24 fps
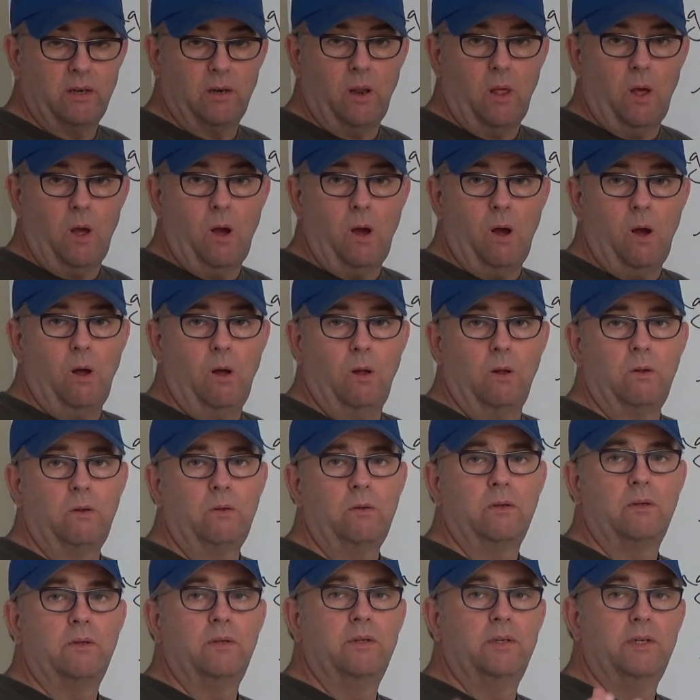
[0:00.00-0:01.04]

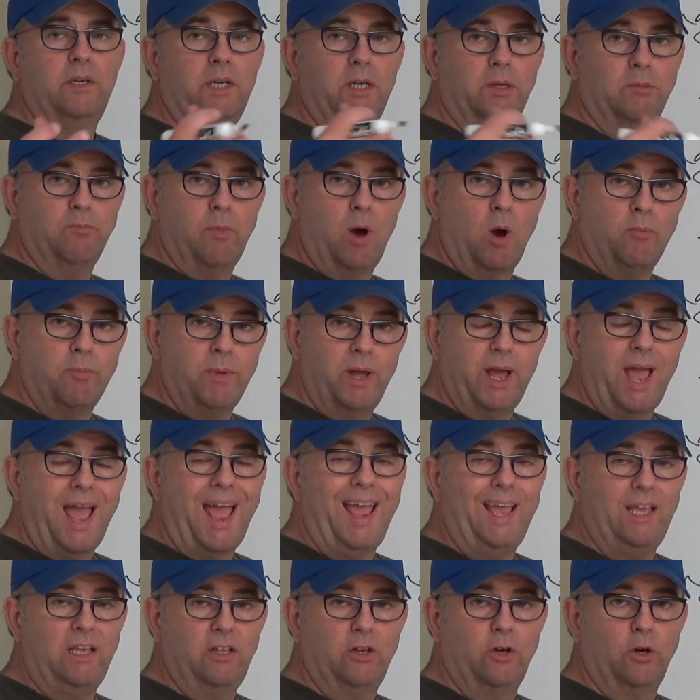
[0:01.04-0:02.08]
law in
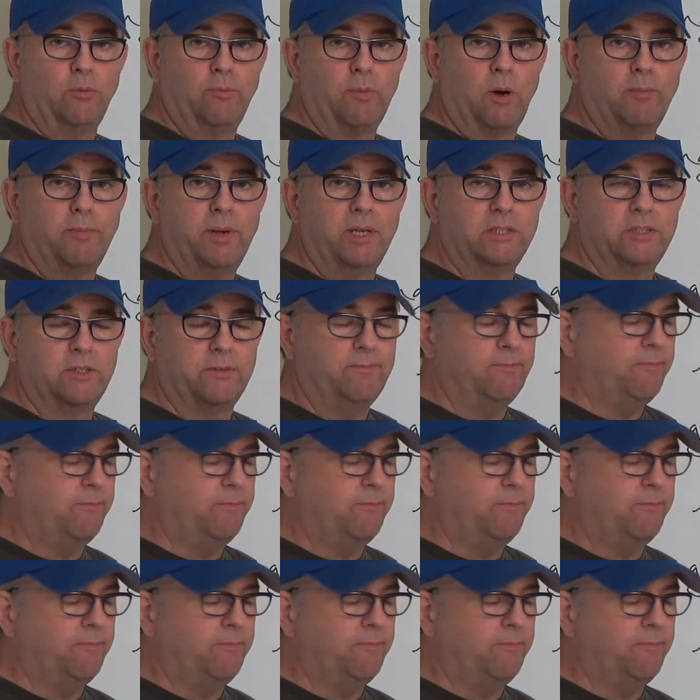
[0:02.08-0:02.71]
angular momentum